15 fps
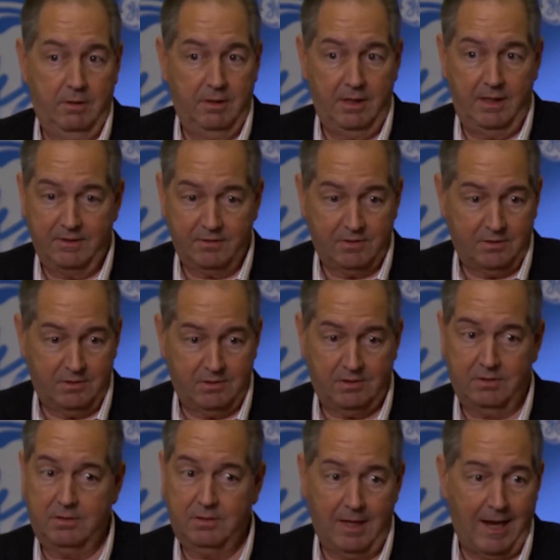
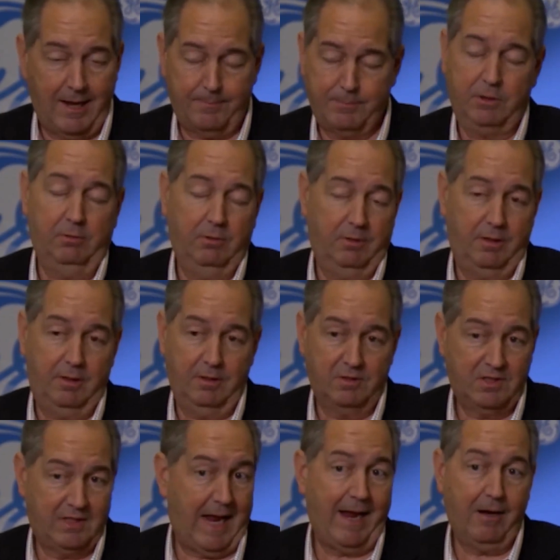it's absolutely
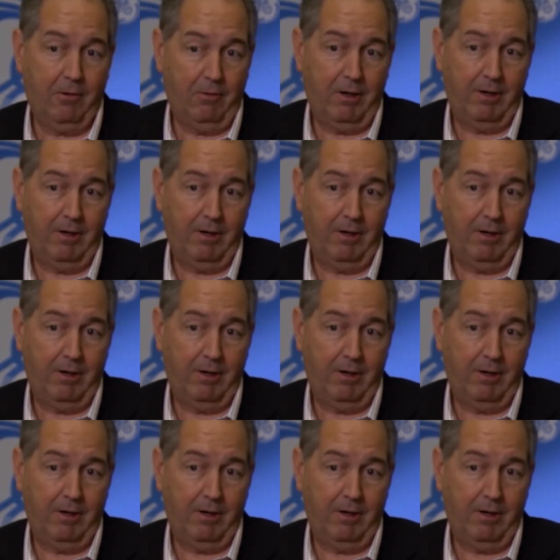staggering.